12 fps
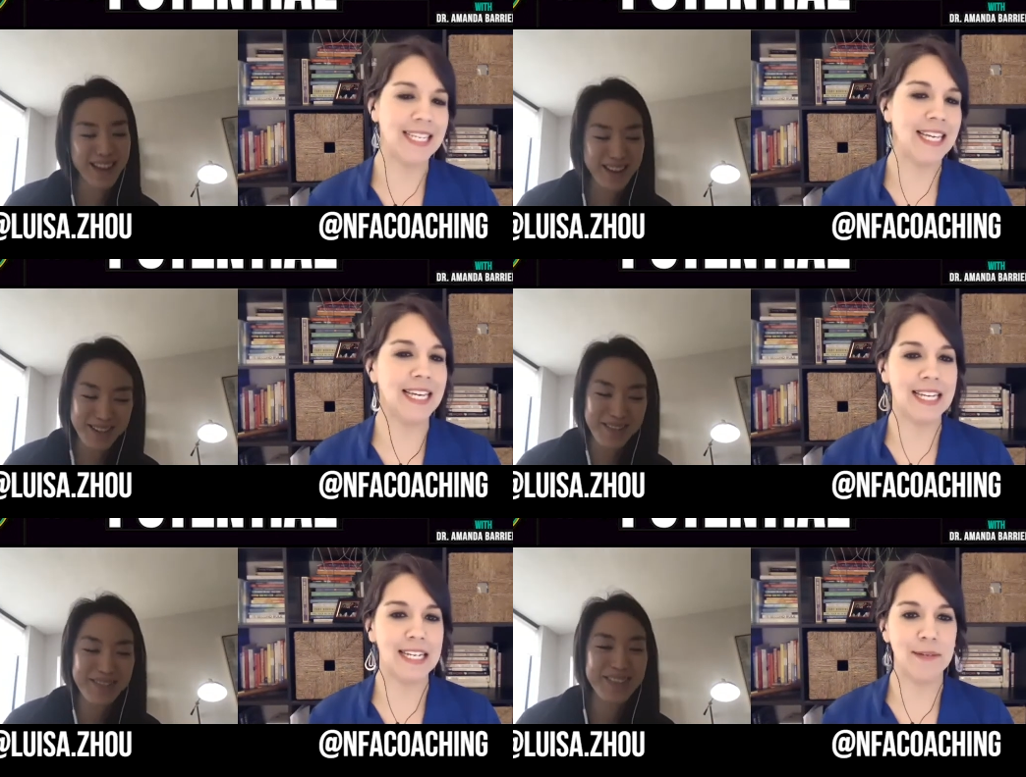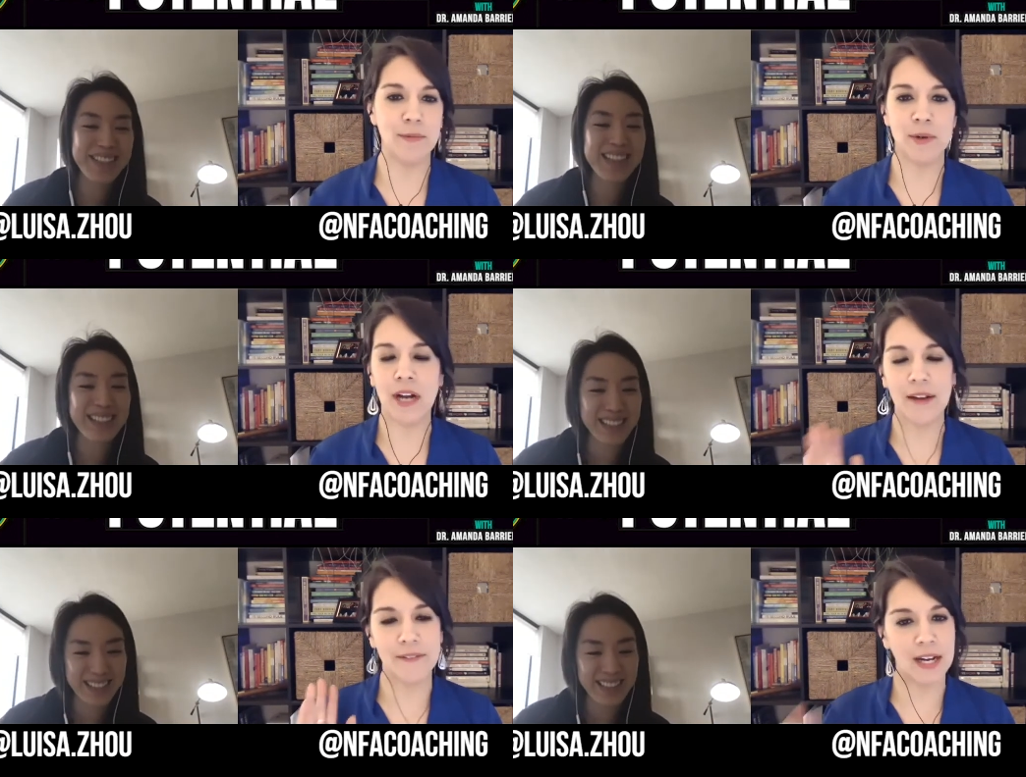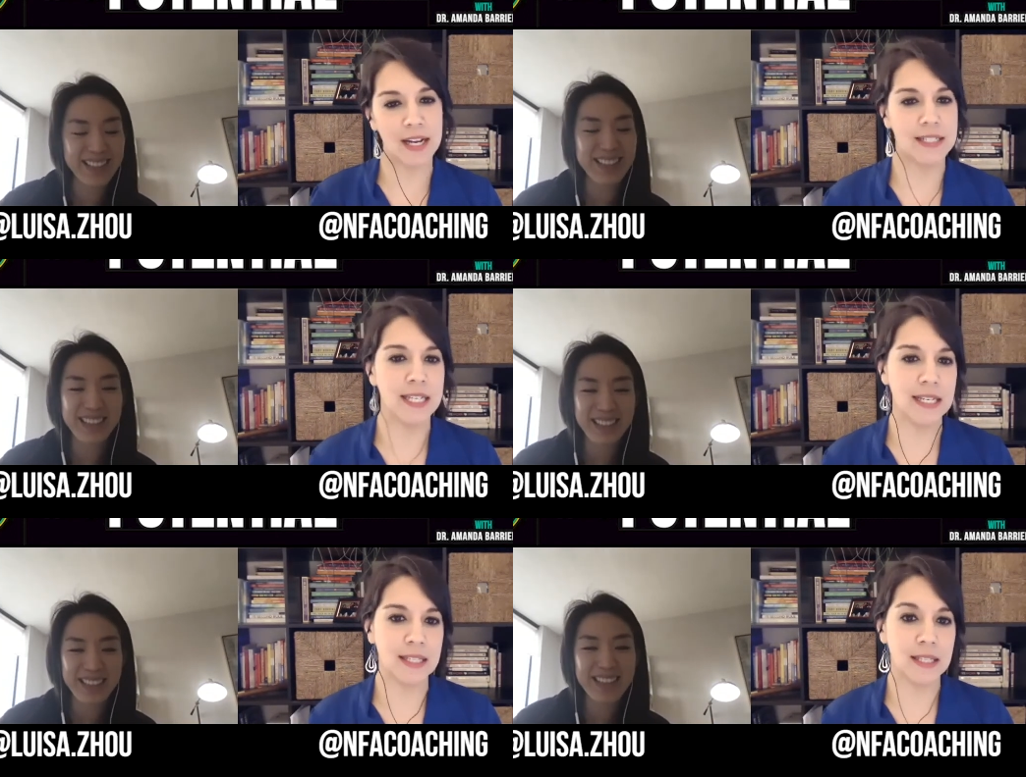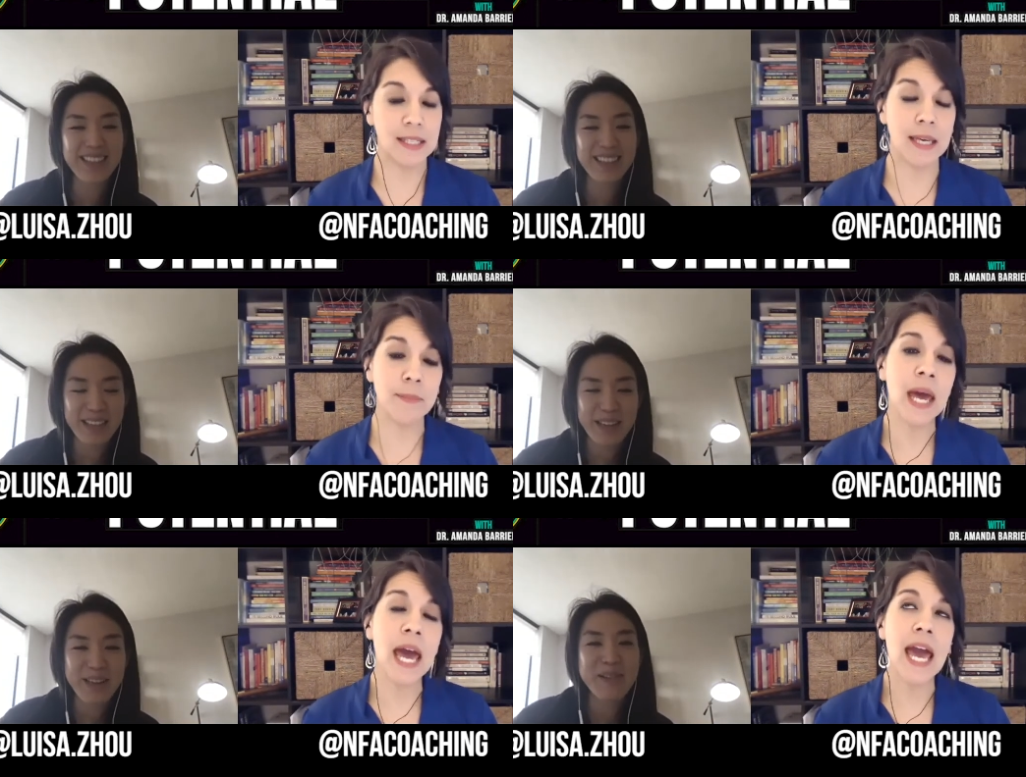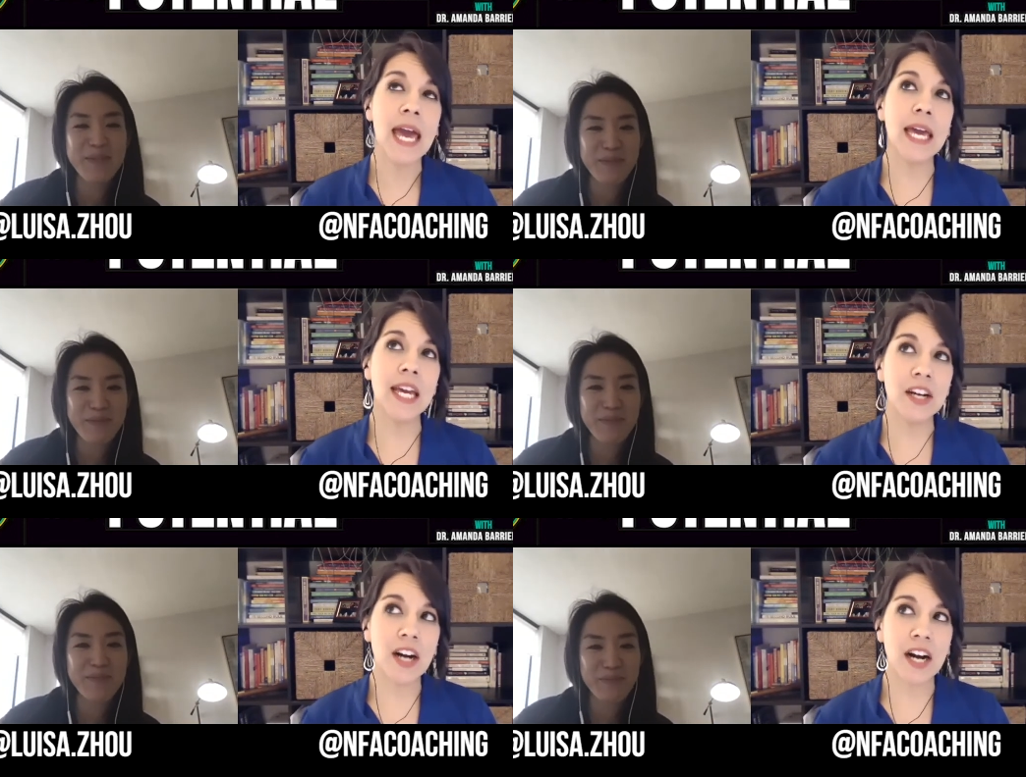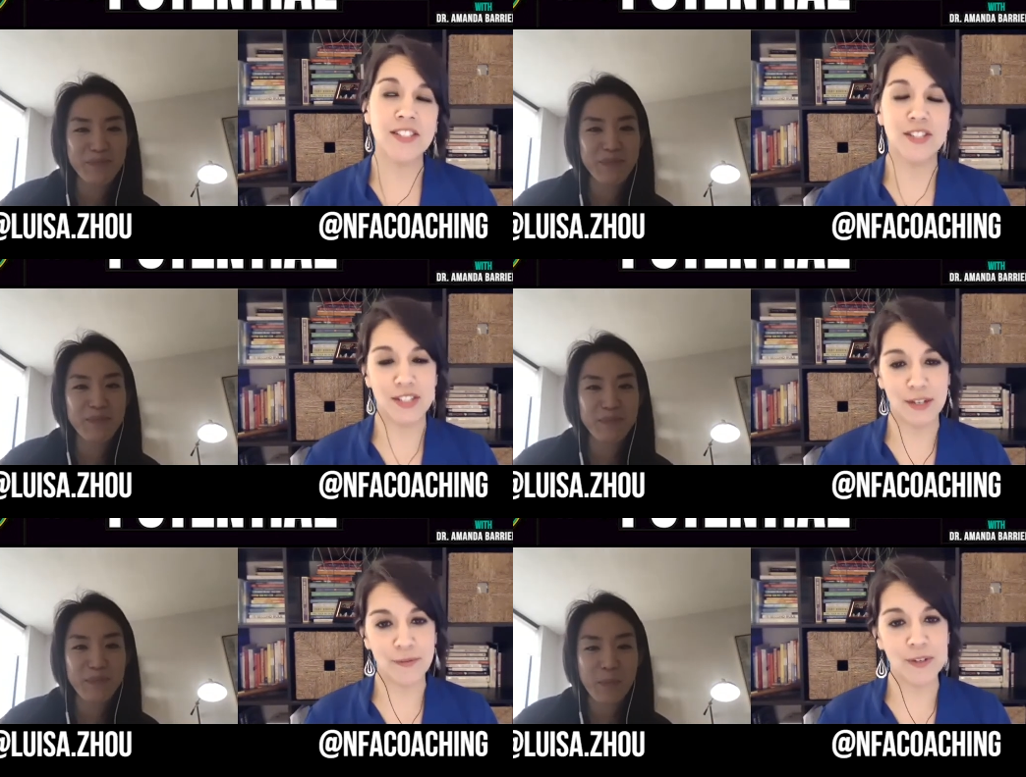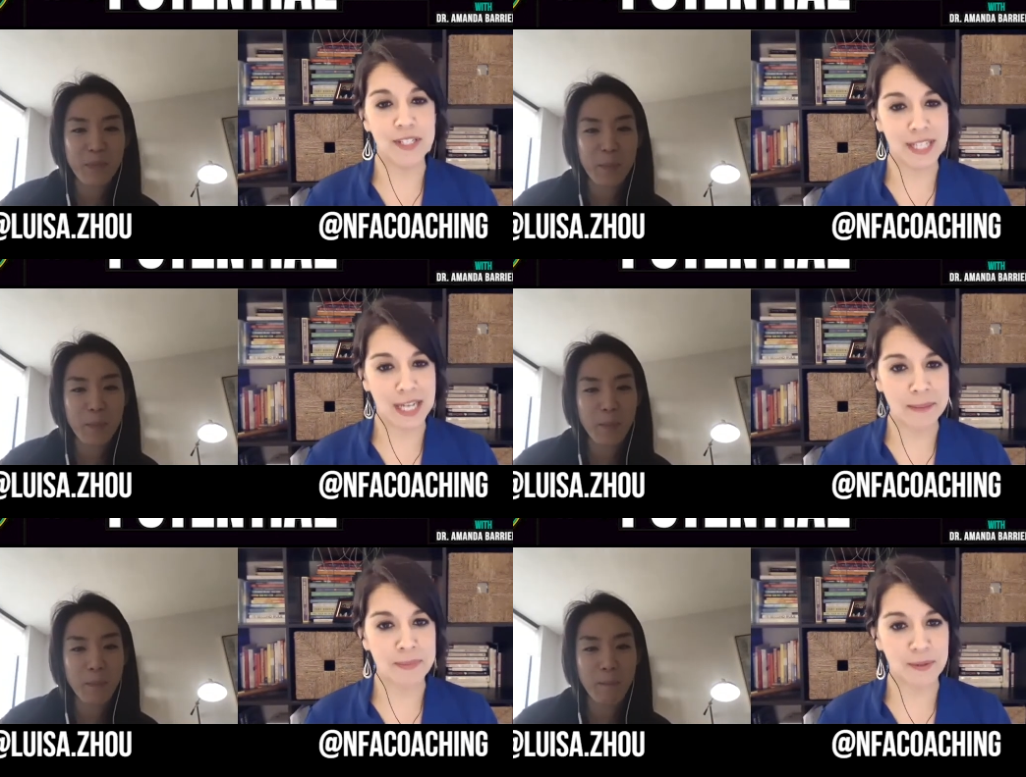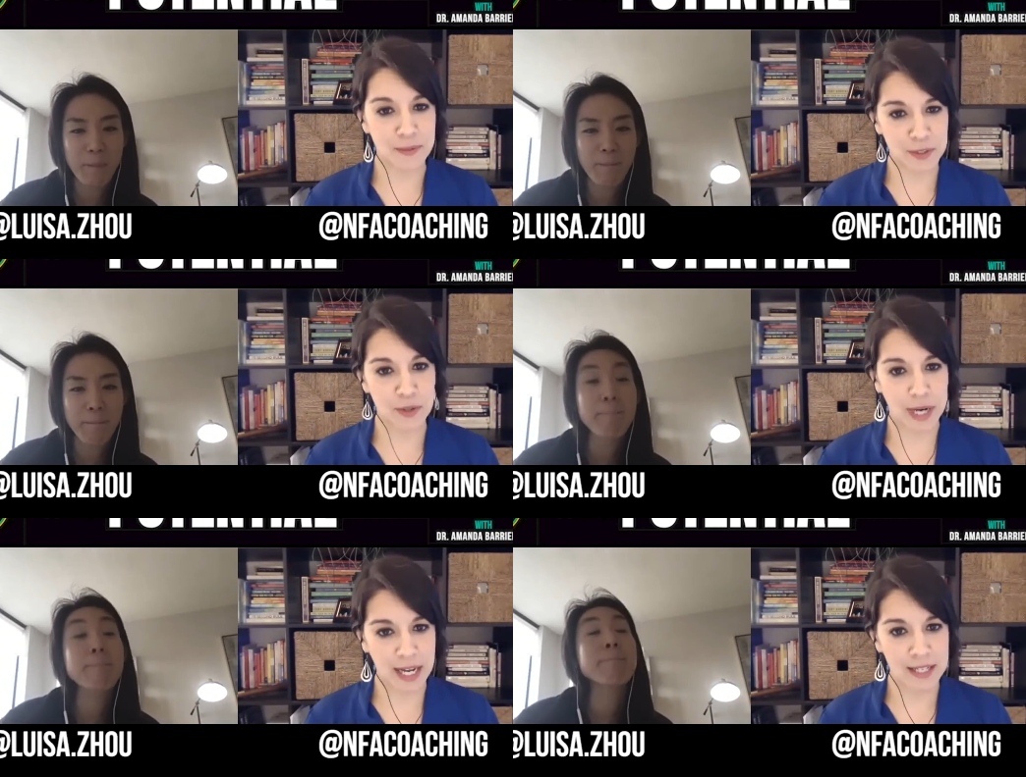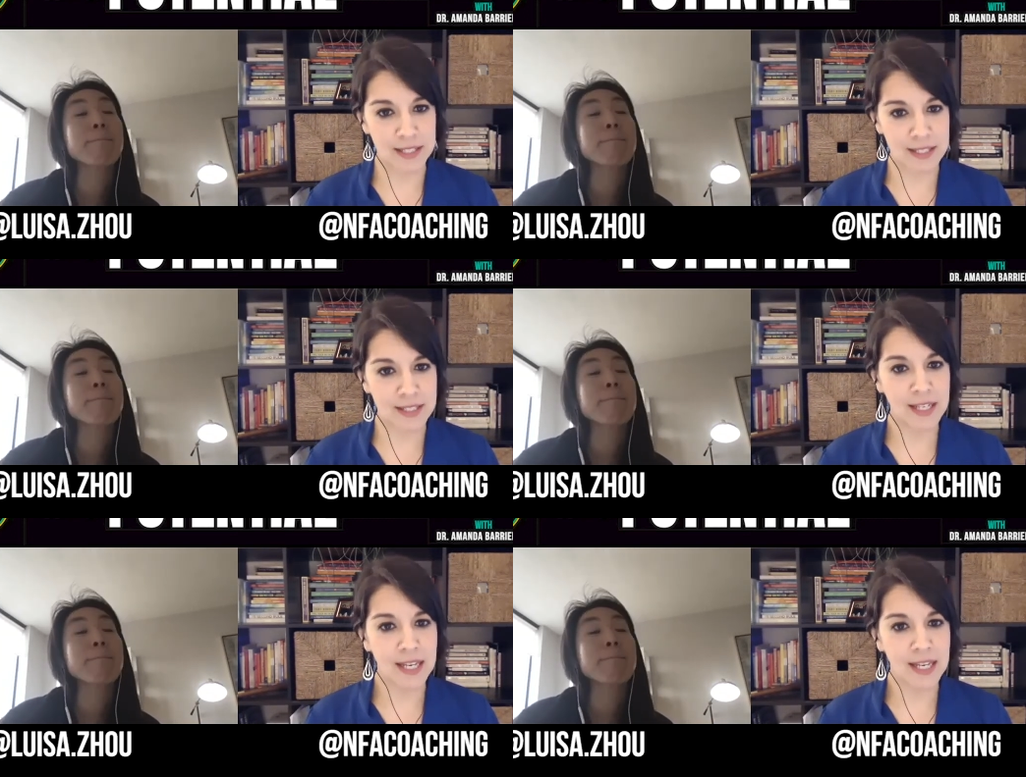Speaker 1: take it anymore i've got to take the leap it causes different types of stress